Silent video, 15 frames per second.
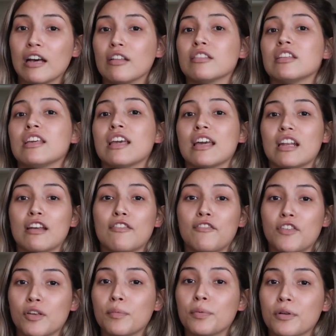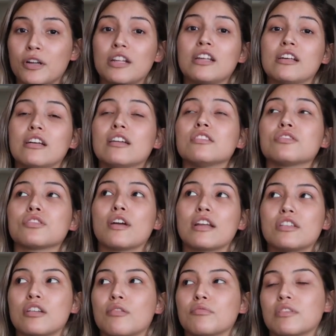healthy and I feel pretty good so I
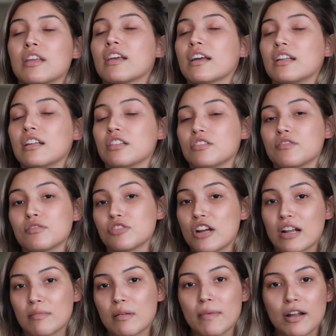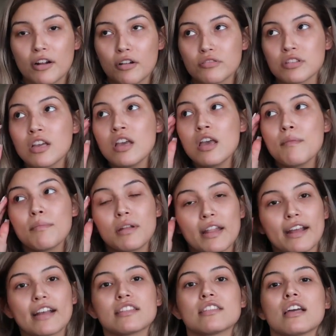don't think I need to track my macros. But
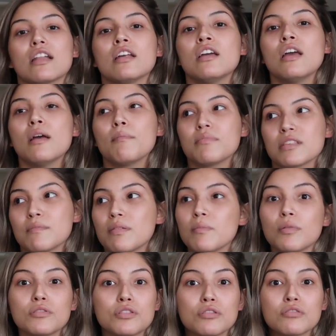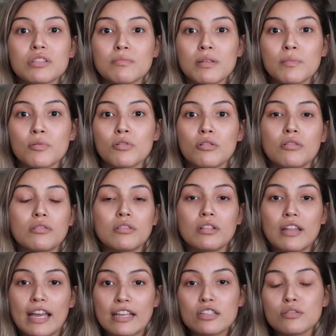like I said, some people do, some people
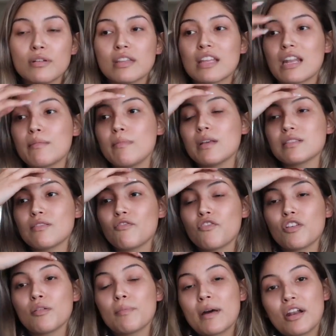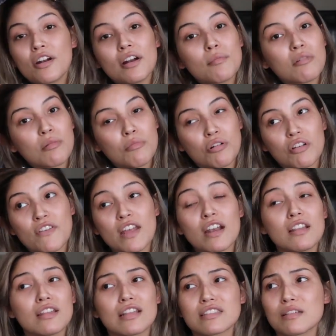like doing that and makes them feel better and more motivated
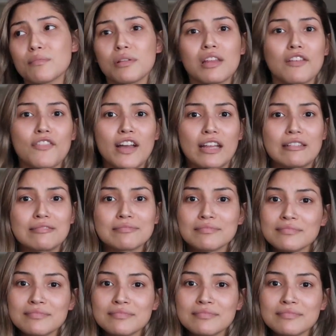and that's completely fine.